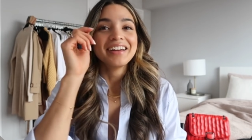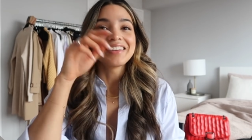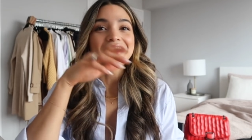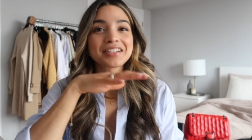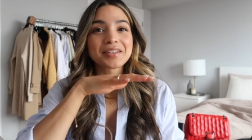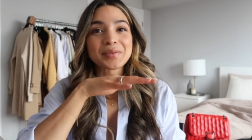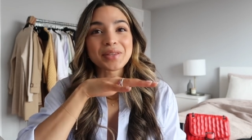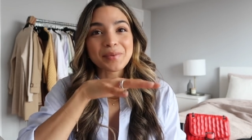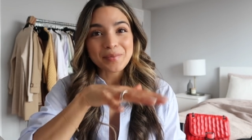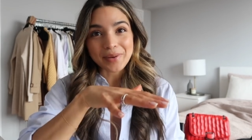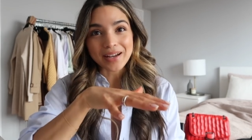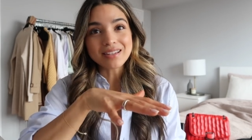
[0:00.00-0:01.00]
they're some of the
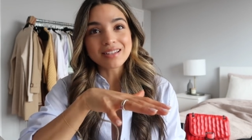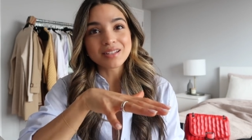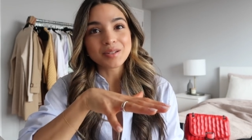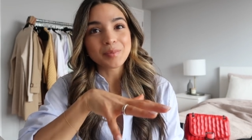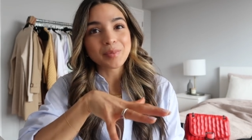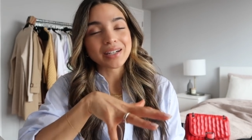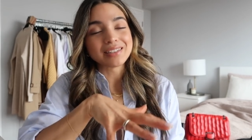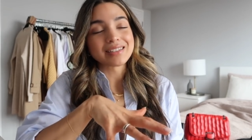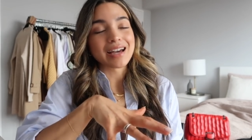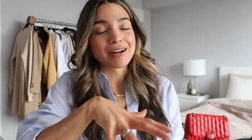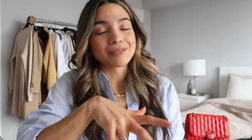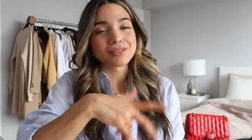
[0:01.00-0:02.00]
best button
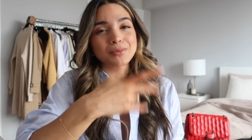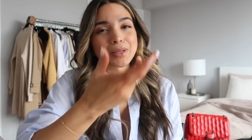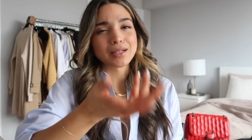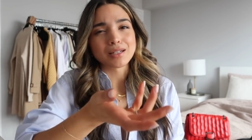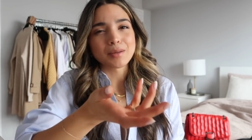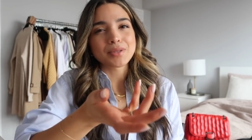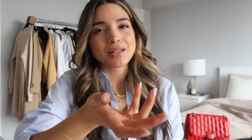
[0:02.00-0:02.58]
downs or button ups.